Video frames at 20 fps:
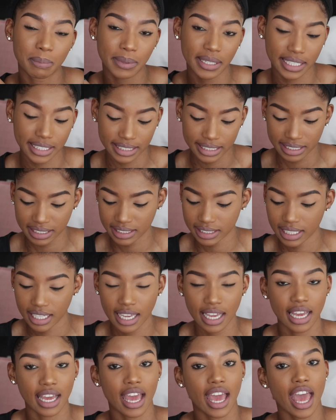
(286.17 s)
Please
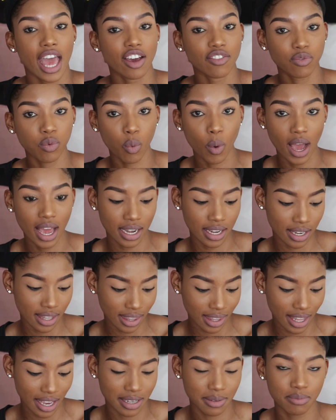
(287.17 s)
have
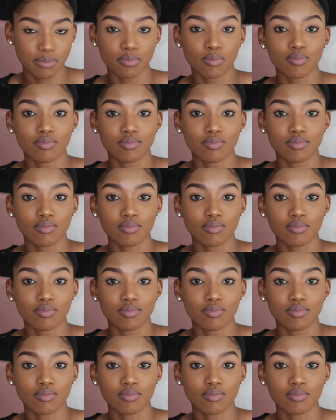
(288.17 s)
one that